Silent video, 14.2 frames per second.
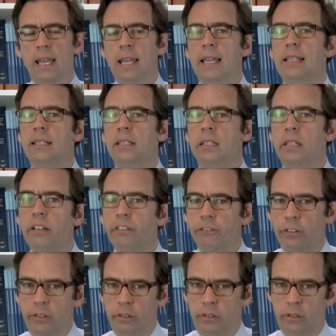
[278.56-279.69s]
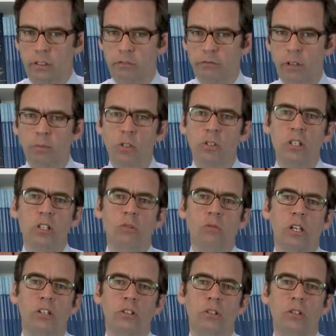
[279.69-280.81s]
is different from the
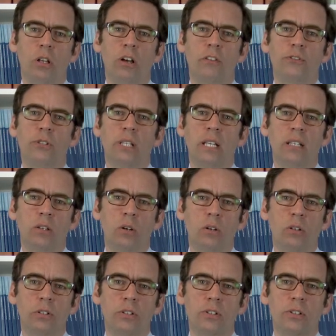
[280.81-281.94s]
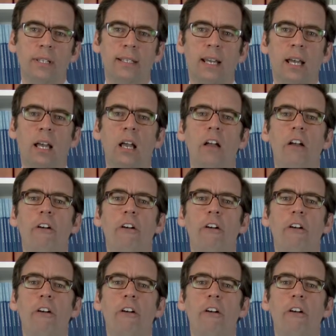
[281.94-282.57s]
situation of state organs that are